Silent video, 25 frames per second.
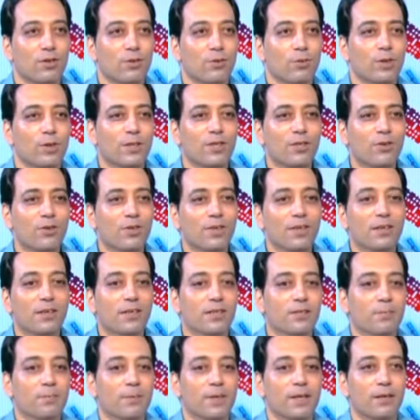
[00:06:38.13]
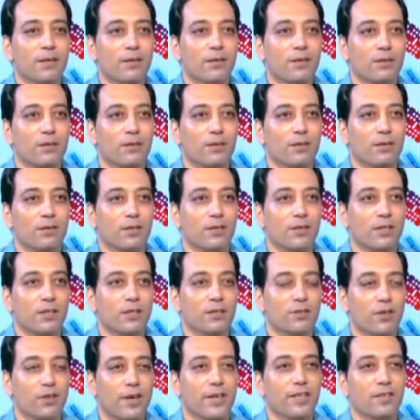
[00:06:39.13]
What do you think is better
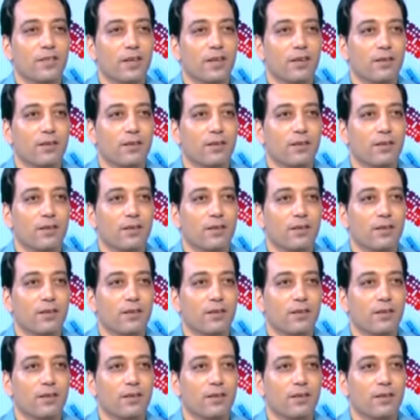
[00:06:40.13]
in writing?